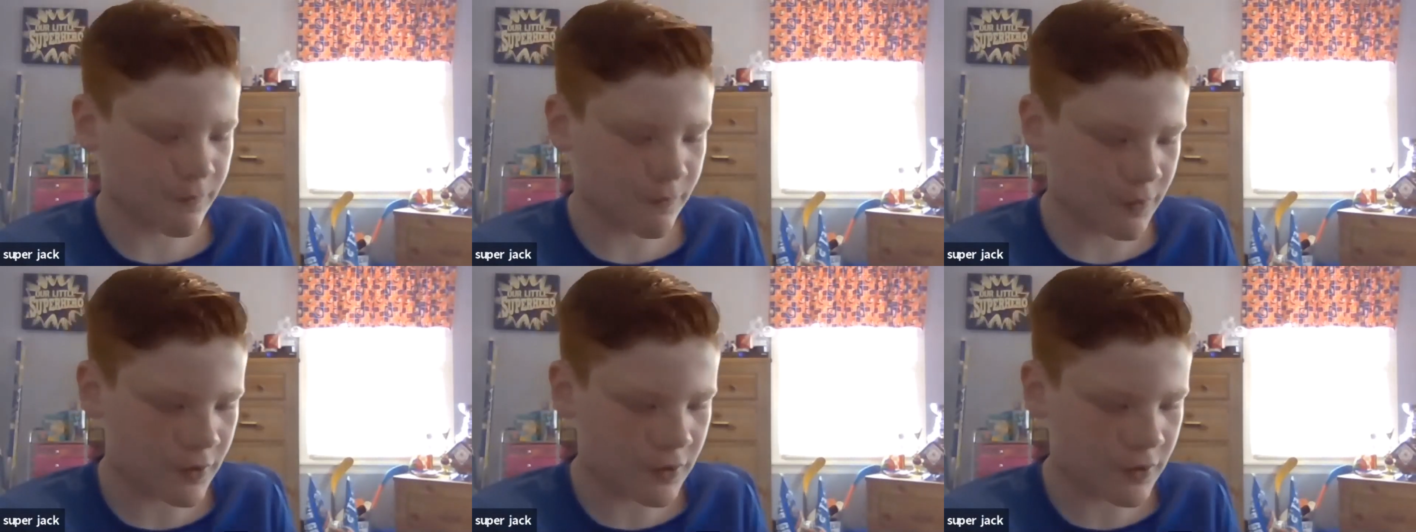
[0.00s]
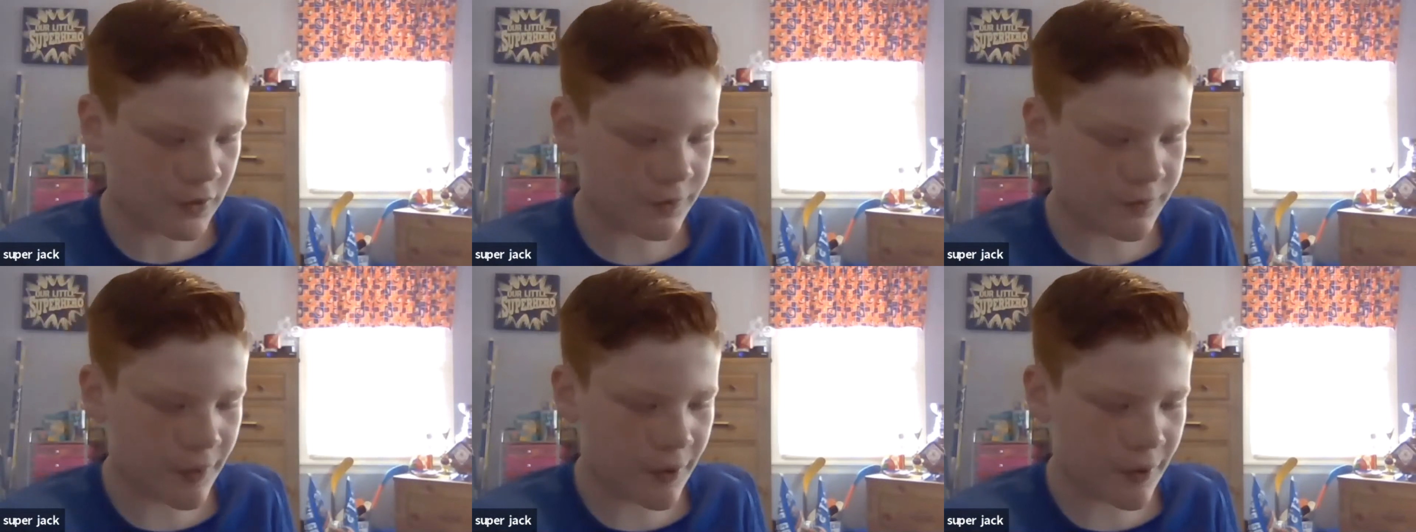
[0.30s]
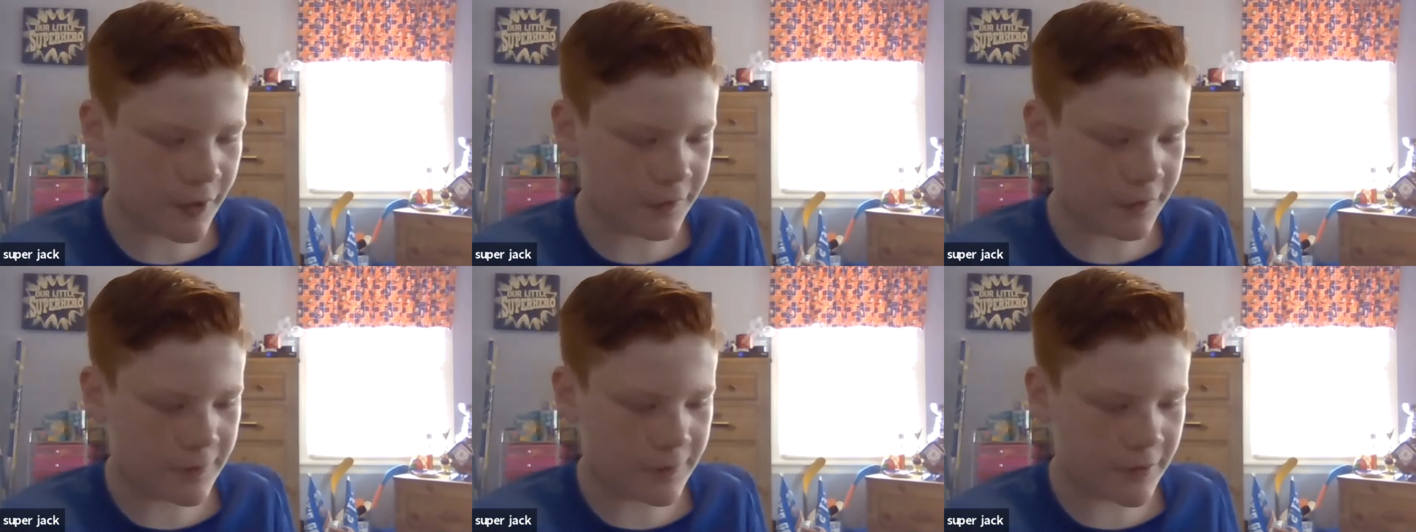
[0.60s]

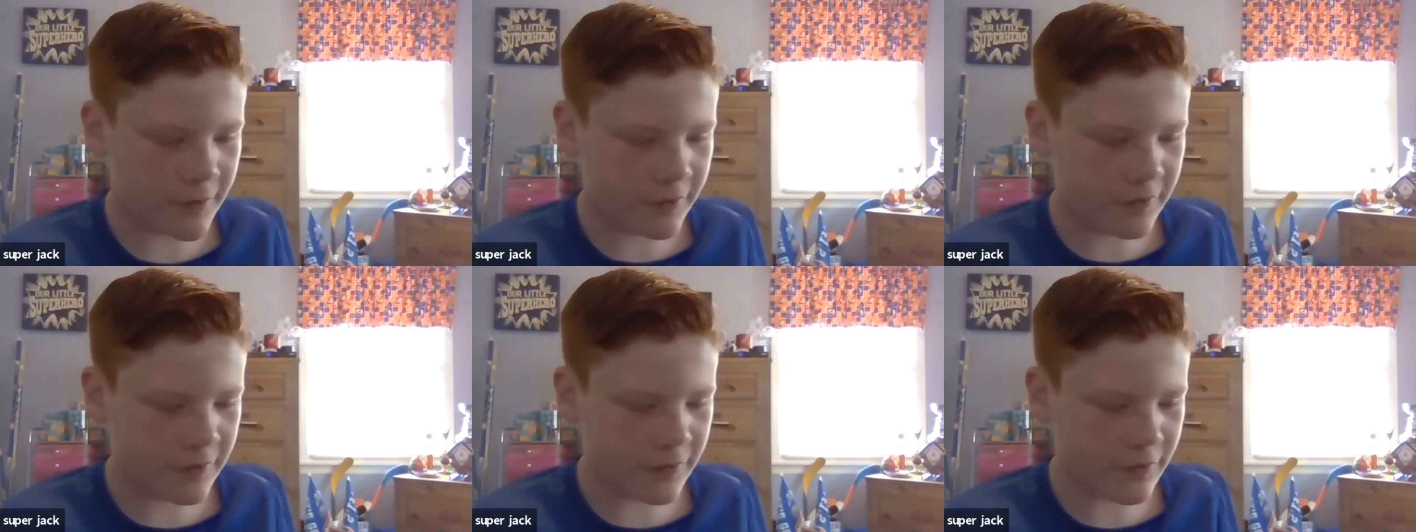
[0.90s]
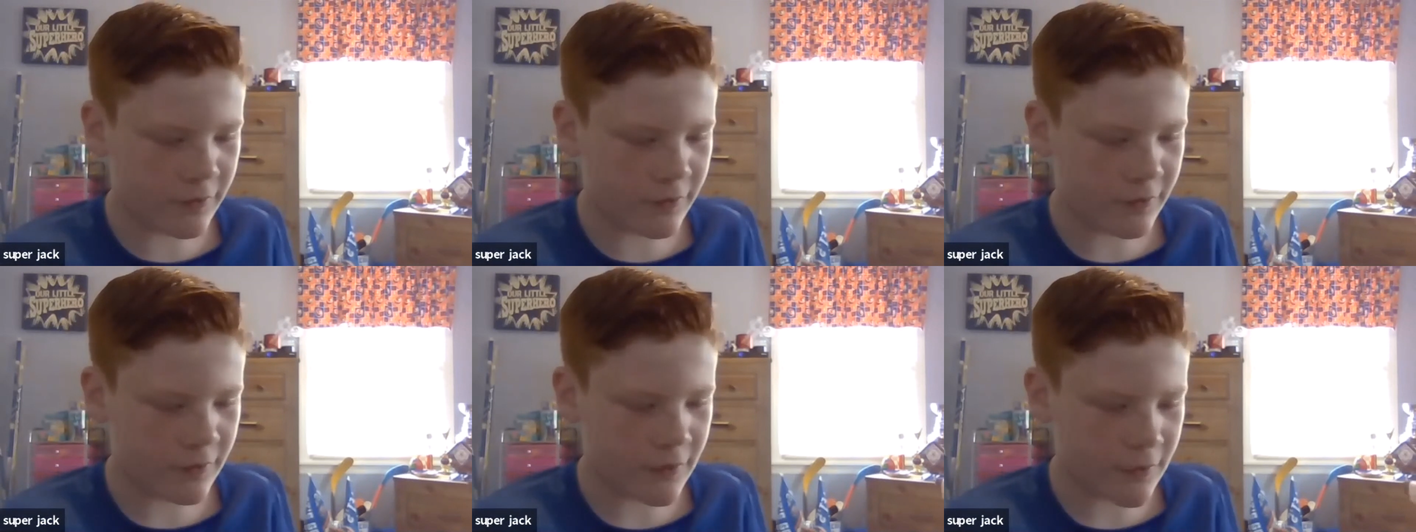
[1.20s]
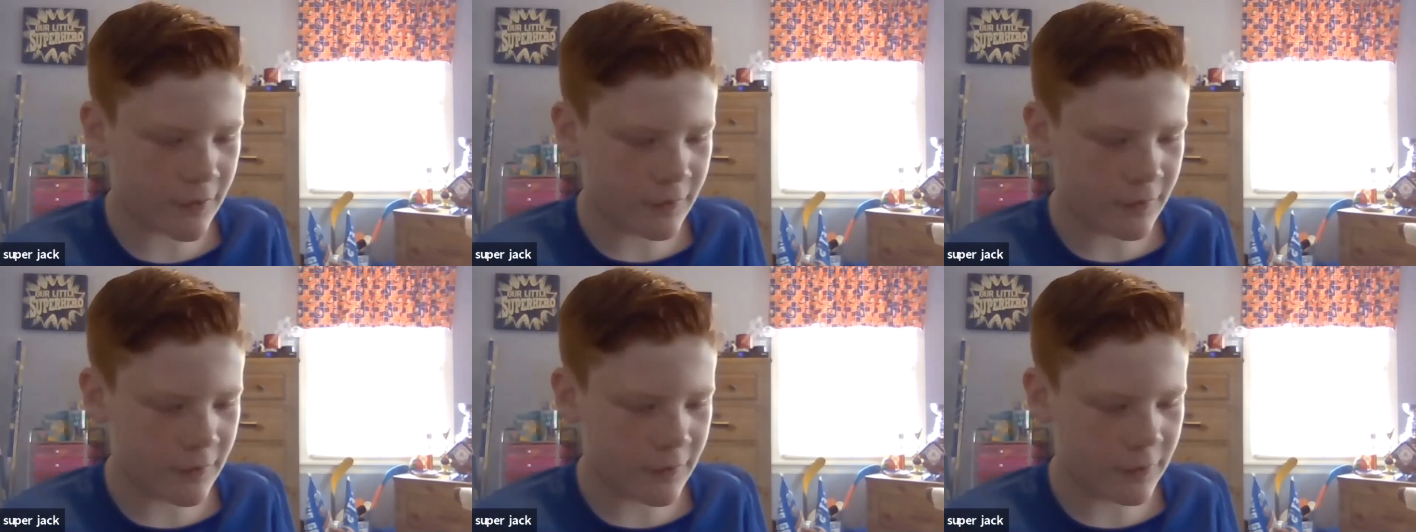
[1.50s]
inspired me to do
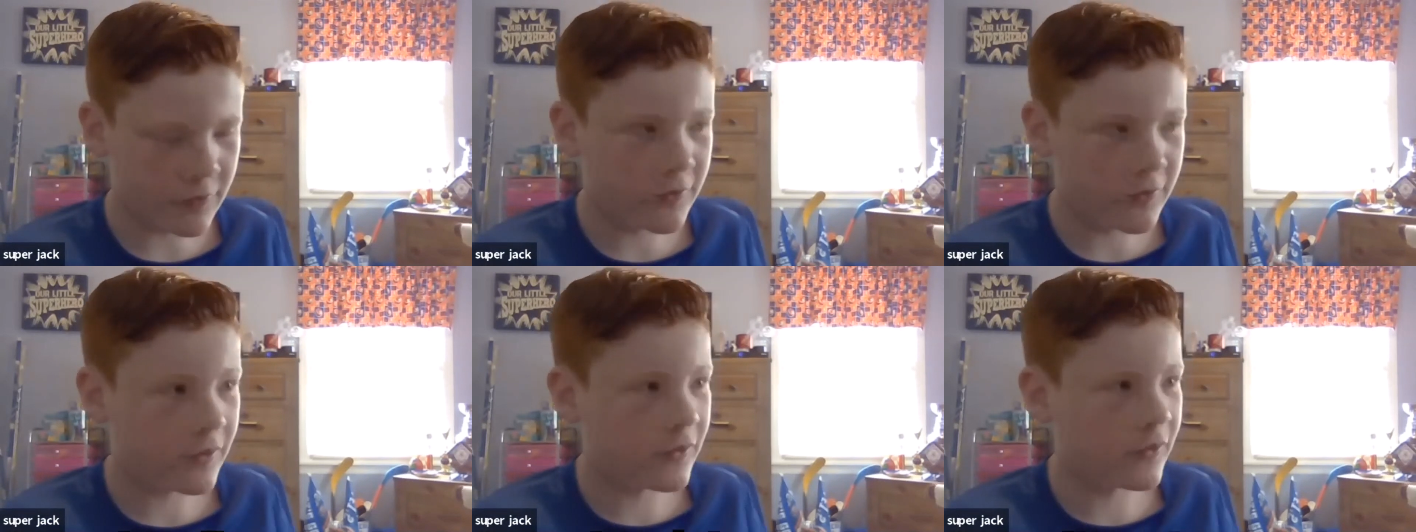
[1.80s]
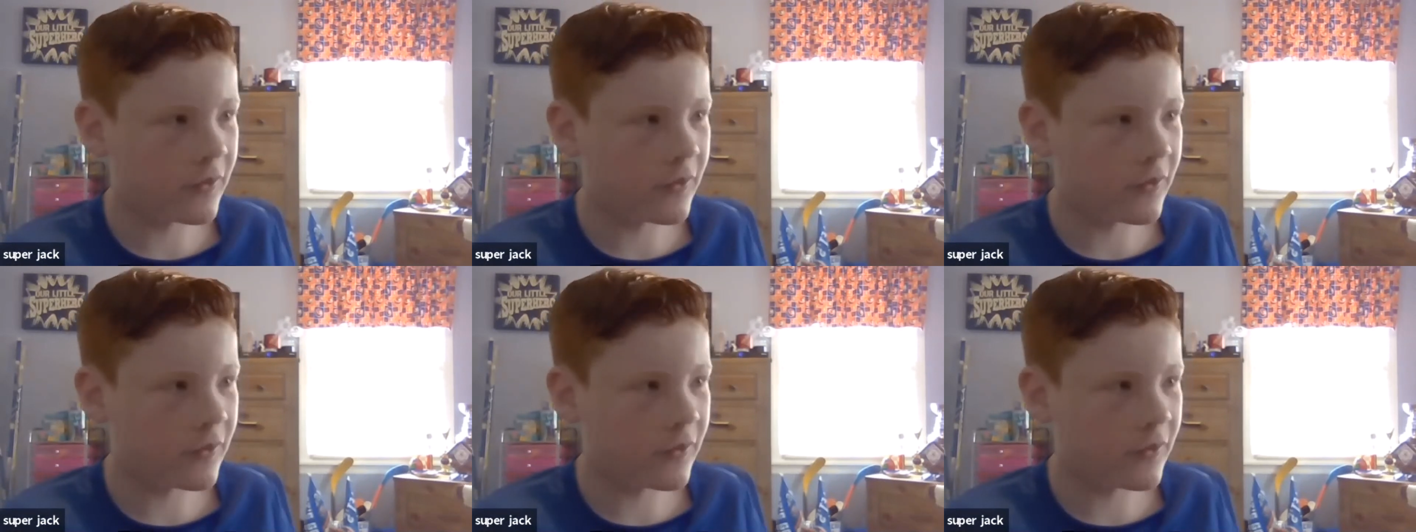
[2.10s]
most of